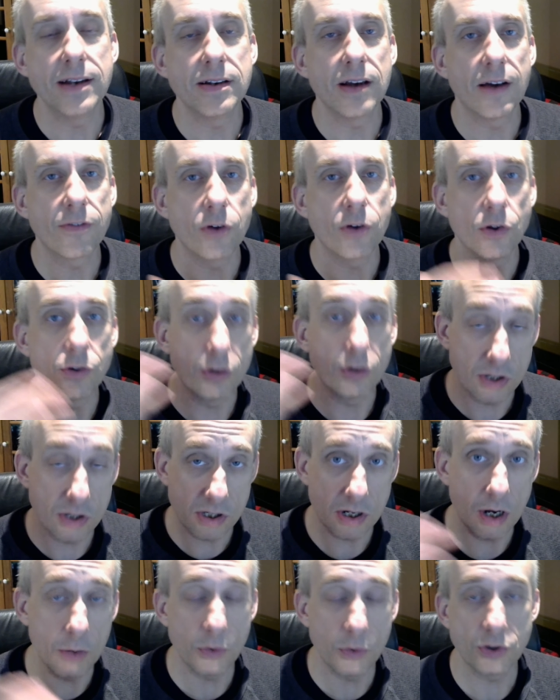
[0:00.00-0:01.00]
I've gone through the
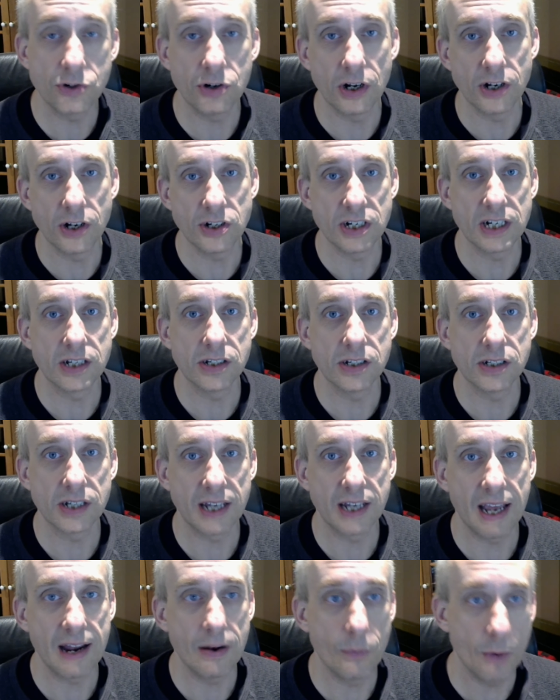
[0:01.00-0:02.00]
Star Wars trilogy because,
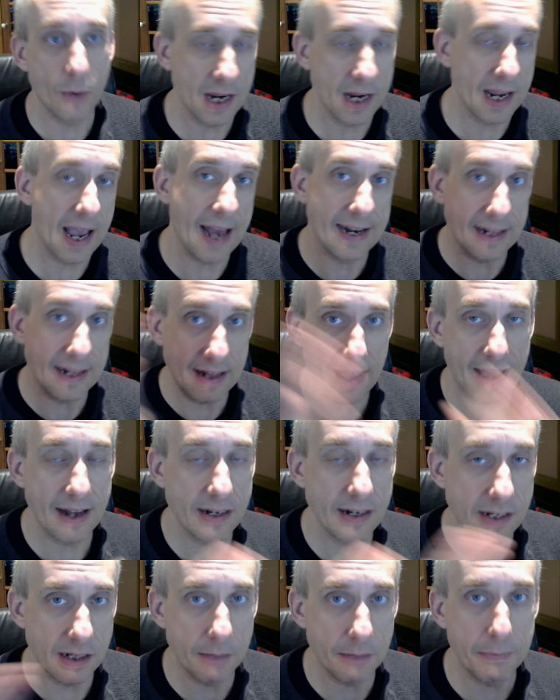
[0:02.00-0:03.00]
again, we added
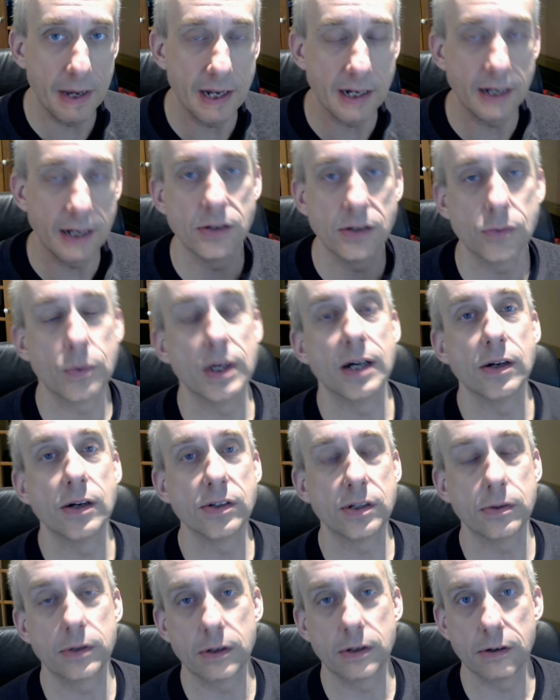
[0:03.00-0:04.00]
that to the bundle as well.
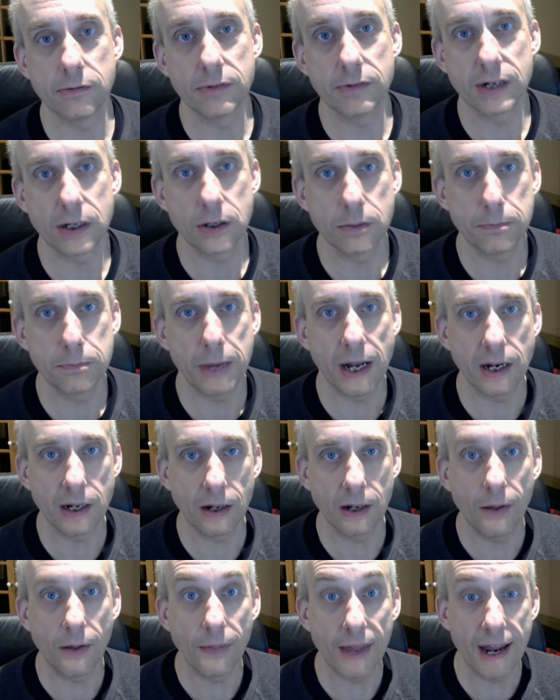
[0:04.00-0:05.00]
So we've got a really good
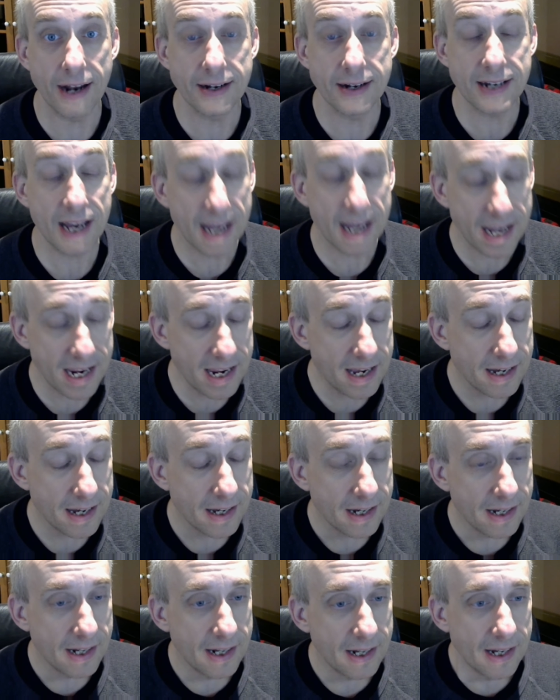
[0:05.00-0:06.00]
bundle on that day.
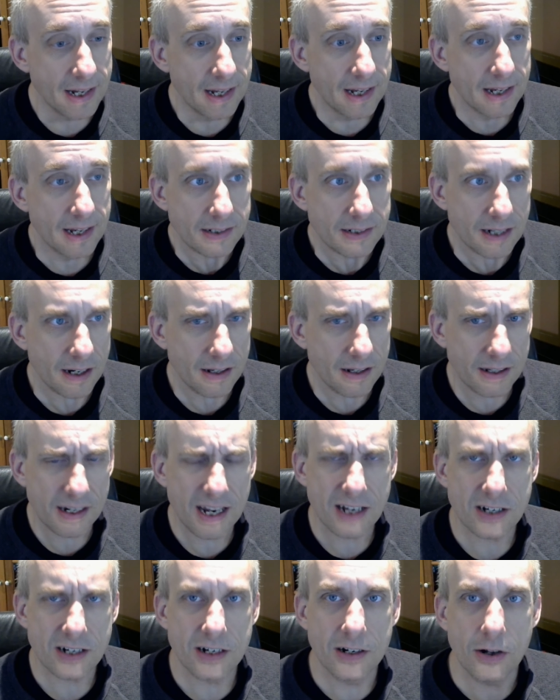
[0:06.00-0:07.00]
So the
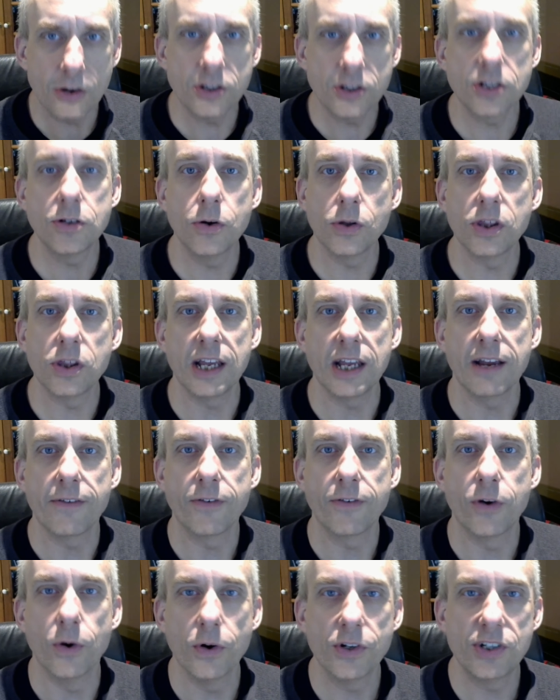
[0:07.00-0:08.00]
next logical thing,
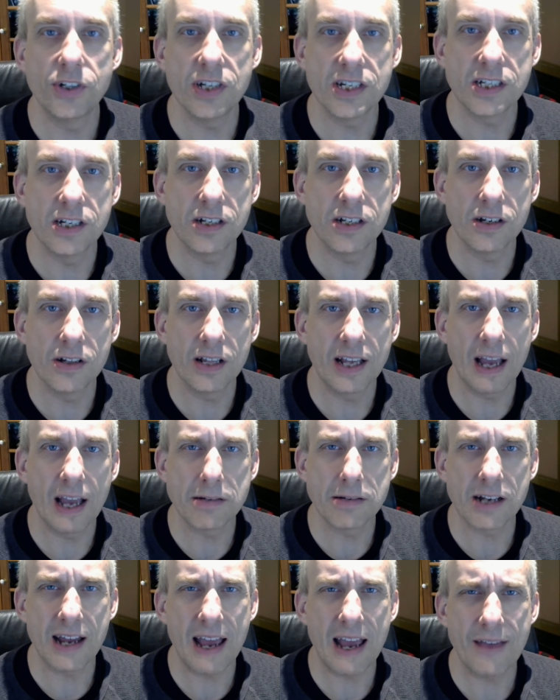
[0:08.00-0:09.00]
of course, is to do the
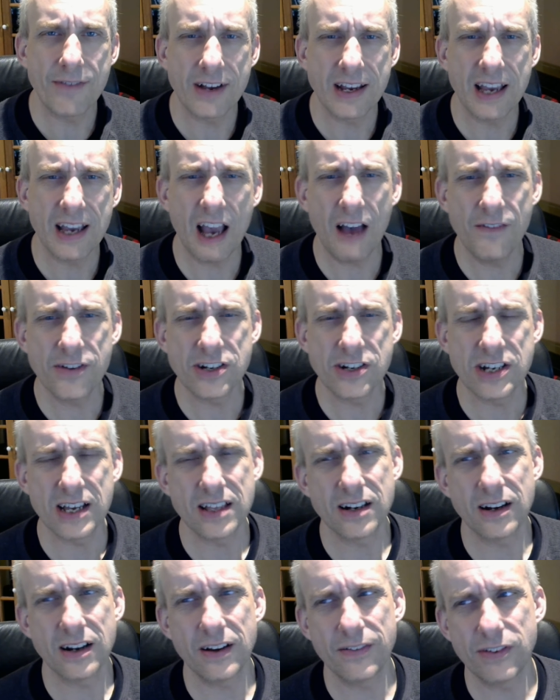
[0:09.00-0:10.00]
games that I haven't covered yet,
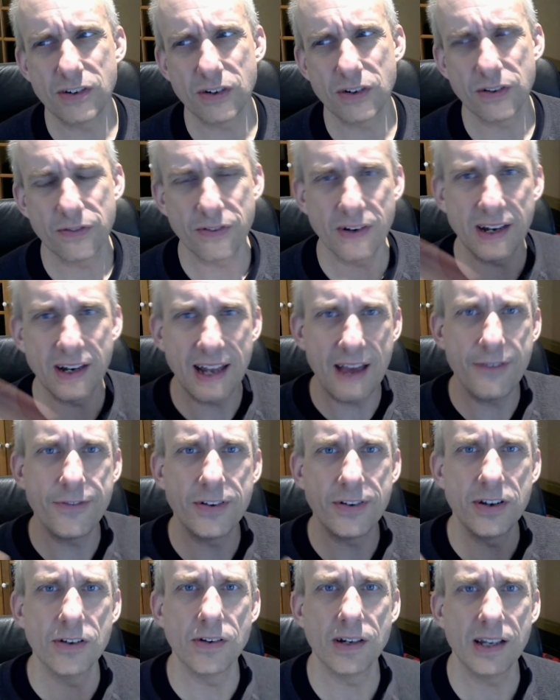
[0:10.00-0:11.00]
that I've sort of
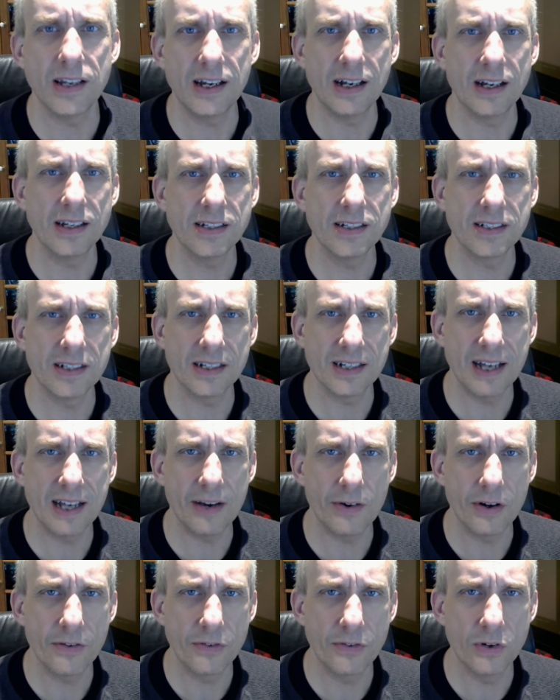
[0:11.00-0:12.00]
left till last. And
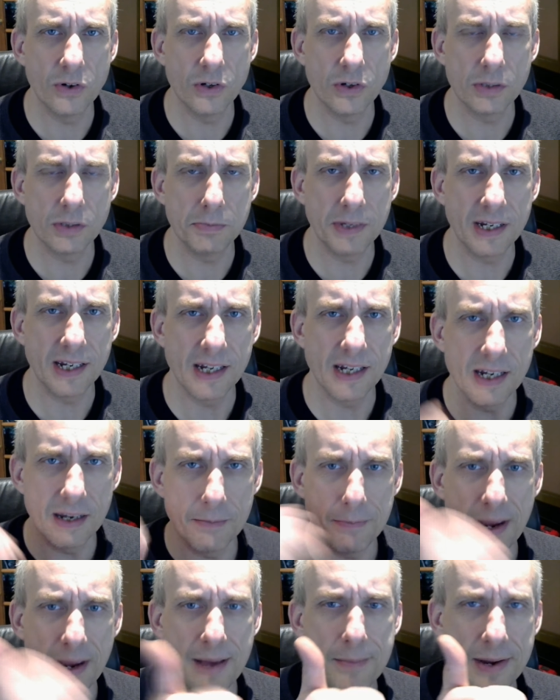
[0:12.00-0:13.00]
that would, of course, be
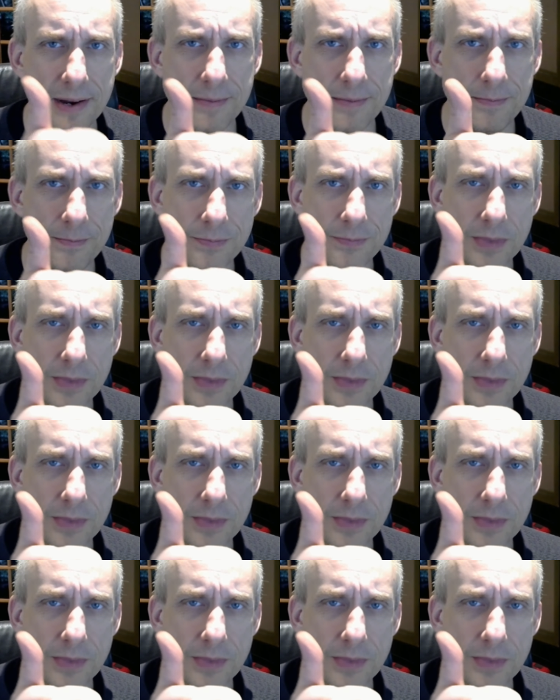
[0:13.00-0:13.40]
Batman.